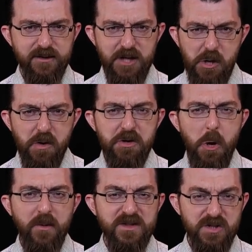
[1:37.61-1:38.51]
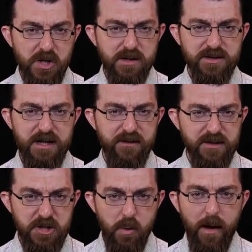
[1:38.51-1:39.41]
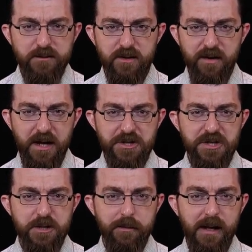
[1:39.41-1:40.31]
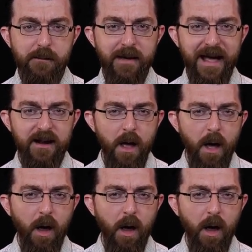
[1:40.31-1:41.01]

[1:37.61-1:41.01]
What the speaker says: so you could know with certainty that two observations are being made